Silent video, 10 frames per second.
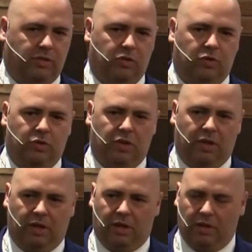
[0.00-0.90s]
to
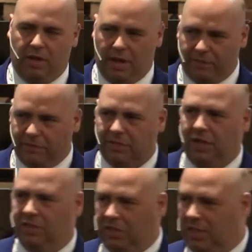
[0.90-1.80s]

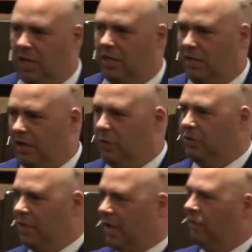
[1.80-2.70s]
emphasize again that I
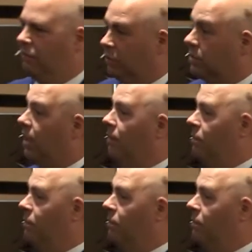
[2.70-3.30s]
was not a full-time